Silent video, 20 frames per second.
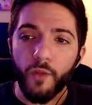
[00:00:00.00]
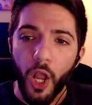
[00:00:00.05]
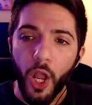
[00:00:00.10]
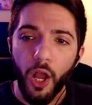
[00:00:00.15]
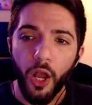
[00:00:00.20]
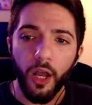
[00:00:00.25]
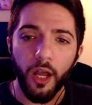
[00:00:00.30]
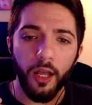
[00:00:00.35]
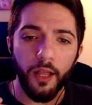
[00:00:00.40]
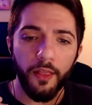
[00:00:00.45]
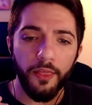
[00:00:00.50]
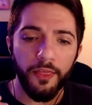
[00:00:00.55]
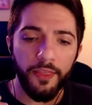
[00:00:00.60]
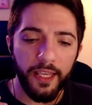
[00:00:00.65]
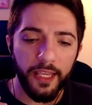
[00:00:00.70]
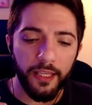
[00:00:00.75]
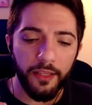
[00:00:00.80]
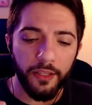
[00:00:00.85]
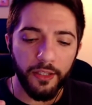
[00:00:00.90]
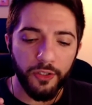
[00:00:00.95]
Uh,
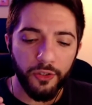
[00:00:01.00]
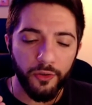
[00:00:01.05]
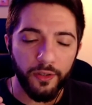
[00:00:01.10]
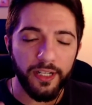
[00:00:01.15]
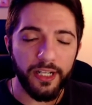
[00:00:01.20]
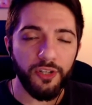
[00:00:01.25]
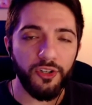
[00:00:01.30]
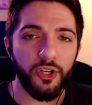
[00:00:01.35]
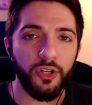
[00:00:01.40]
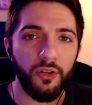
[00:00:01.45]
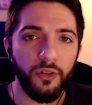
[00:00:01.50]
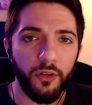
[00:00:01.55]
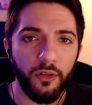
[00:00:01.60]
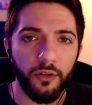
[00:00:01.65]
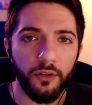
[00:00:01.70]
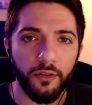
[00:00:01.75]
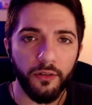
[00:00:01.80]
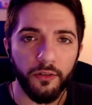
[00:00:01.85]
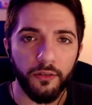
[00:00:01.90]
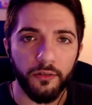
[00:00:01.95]
the the
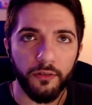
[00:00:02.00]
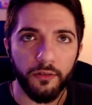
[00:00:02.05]
traditional